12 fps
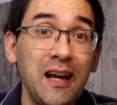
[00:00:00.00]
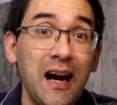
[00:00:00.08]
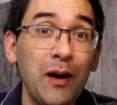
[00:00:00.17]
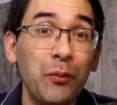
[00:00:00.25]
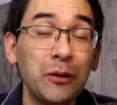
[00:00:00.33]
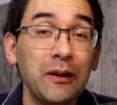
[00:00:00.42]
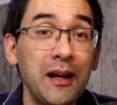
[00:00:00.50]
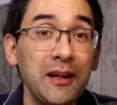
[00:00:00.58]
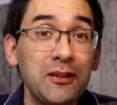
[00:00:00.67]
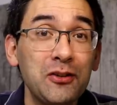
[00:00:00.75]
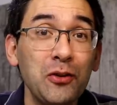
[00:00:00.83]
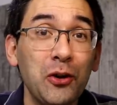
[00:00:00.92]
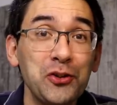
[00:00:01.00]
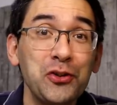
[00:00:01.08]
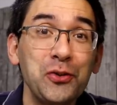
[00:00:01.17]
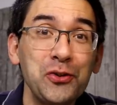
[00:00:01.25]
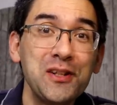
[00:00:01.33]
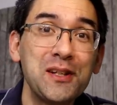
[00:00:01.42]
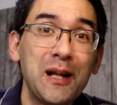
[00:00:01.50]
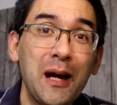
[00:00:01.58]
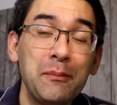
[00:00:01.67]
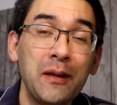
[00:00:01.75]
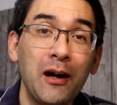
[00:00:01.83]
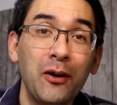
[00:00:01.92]
I would like to also use this
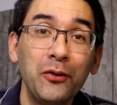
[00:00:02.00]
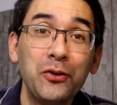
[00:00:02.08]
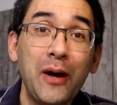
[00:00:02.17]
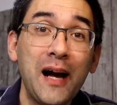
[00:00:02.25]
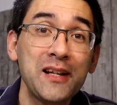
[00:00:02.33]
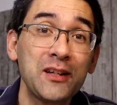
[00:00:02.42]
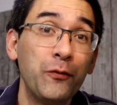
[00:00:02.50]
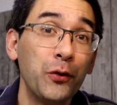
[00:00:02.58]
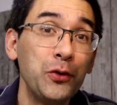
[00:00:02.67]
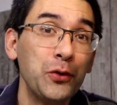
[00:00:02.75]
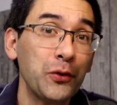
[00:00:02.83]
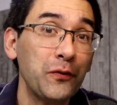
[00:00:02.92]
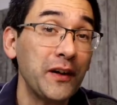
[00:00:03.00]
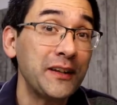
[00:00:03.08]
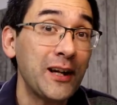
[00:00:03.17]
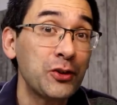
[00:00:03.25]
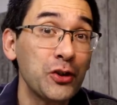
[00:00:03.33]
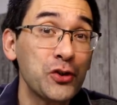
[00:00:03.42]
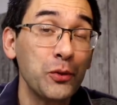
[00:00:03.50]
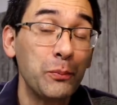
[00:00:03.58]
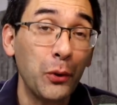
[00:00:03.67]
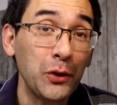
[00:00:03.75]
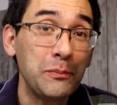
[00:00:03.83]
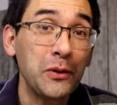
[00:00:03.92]
time now to ask for your financial
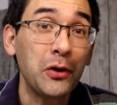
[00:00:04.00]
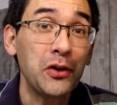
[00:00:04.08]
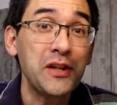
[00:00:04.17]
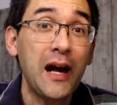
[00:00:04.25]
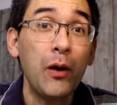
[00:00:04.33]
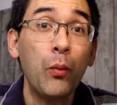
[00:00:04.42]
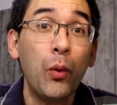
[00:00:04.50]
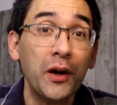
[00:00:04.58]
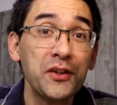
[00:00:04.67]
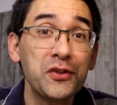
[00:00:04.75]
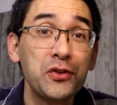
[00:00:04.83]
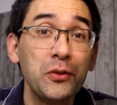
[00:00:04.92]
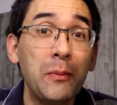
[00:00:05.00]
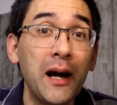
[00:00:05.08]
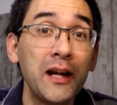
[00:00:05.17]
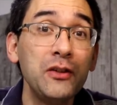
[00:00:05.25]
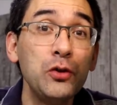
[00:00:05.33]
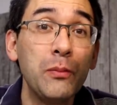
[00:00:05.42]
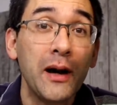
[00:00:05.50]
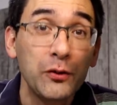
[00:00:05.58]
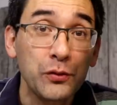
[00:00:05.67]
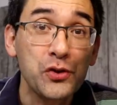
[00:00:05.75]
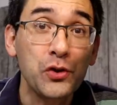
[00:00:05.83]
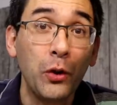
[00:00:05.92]
support, because I want to buy a new
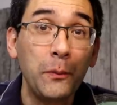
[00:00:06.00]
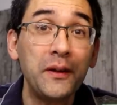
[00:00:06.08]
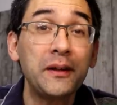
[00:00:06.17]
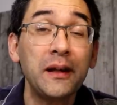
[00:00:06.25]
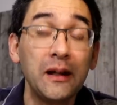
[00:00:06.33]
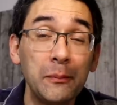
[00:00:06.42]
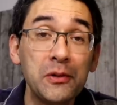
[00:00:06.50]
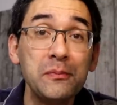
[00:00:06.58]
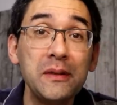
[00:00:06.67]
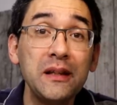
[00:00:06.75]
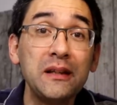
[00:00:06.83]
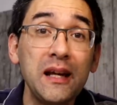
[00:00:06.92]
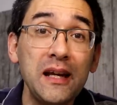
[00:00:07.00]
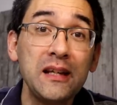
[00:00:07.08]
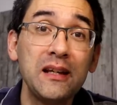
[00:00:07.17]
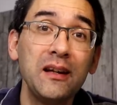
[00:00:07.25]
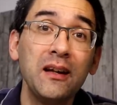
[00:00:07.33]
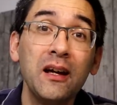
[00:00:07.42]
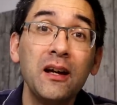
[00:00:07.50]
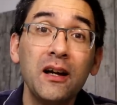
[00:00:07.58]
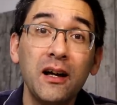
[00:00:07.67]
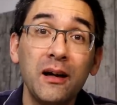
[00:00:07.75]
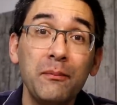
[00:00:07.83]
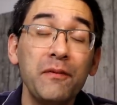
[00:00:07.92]
microscope that helps me in taking
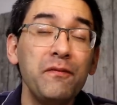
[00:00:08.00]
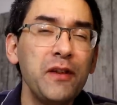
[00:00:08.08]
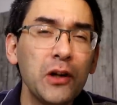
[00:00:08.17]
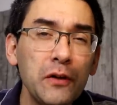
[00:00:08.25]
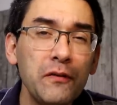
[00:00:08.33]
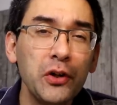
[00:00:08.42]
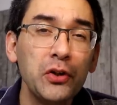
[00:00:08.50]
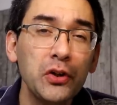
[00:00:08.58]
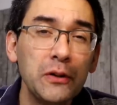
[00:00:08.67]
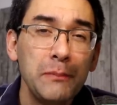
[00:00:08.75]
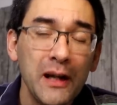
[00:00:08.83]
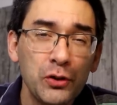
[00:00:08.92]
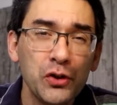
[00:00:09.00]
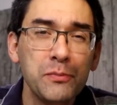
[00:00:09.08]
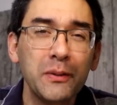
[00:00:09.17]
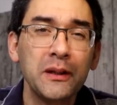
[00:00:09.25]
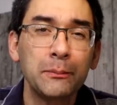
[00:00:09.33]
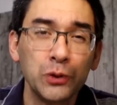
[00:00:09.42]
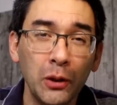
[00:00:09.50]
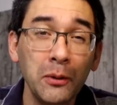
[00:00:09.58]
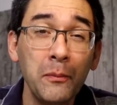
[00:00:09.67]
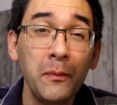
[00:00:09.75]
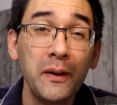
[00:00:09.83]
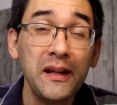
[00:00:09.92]
um, very, very good pictures. But the
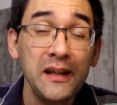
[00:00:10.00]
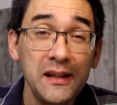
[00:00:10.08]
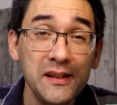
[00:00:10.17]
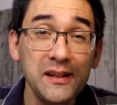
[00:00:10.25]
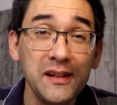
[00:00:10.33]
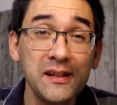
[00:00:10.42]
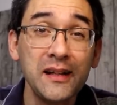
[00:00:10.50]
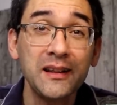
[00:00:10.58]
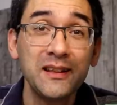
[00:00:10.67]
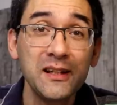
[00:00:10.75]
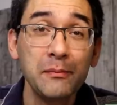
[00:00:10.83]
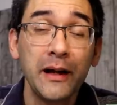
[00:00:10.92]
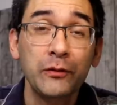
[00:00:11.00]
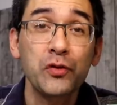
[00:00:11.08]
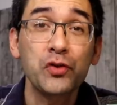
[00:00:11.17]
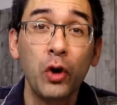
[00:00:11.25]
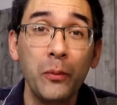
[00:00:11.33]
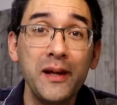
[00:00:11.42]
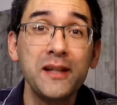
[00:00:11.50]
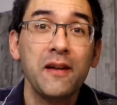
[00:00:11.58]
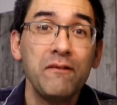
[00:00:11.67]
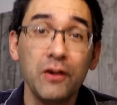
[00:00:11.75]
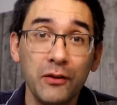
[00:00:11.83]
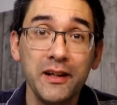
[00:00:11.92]
problem is, is that this microscope is
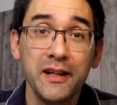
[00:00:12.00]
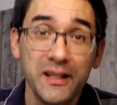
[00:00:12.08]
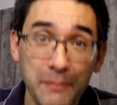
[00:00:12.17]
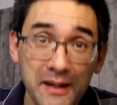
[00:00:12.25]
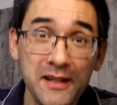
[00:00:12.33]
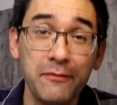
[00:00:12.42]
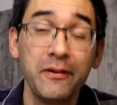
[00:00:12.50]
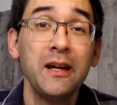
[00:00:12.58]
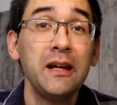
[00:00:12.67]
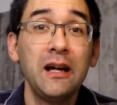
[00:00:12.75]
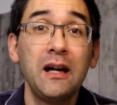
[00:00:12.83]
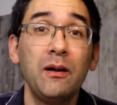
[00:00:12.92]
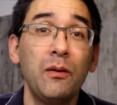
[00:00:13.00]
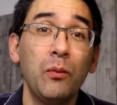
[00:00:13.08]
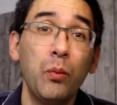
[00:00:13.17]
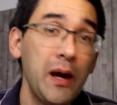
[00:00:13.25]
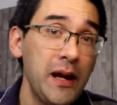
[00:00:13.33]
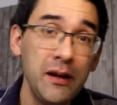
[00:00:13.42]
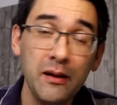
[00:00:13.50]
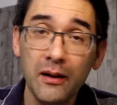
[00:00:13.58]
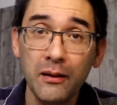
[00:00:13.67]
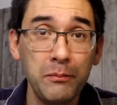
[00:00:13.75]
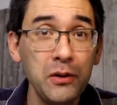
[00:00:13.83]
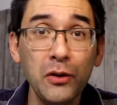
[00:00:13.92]
very expensive, uh, way
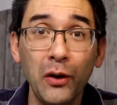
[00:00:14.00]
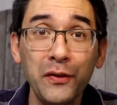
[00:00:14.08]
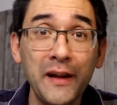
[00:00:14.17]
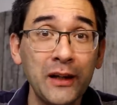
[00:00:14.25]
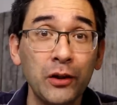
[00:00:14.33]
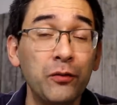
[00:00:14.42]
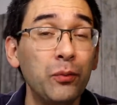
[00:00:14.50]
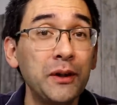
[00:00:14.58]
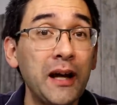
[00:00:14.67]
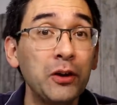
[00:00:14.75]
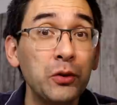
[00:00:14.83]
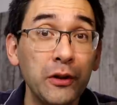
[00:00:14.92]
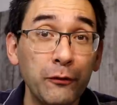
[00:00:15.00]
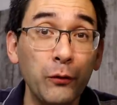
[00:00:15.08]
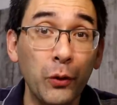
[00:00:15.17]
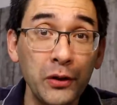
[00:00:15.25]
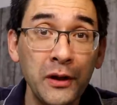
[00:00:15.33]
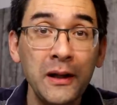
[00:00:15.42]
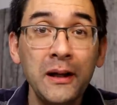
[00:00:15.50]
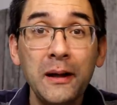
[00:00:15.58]
uh, beyond that of what I could afford.